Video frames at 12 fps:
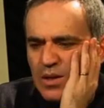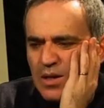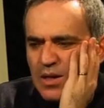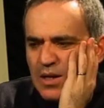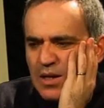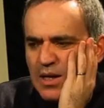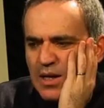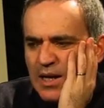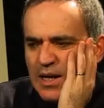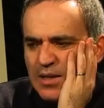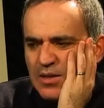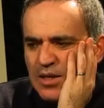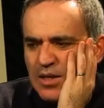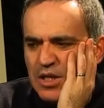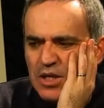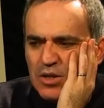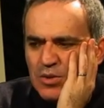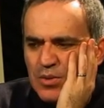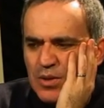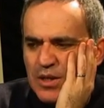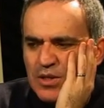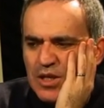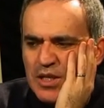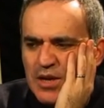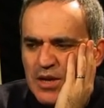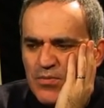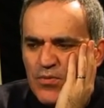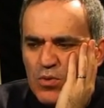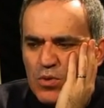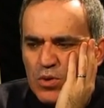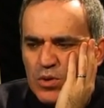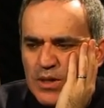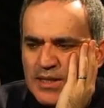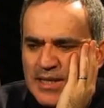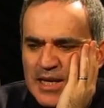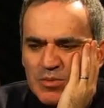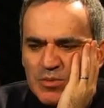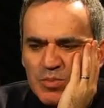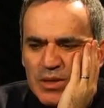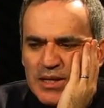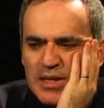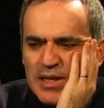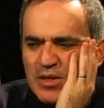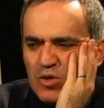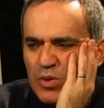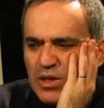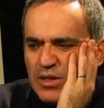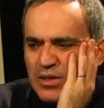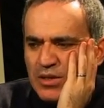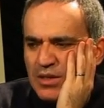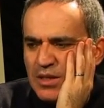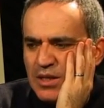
And here it's either f4 as Adams played against Swidler.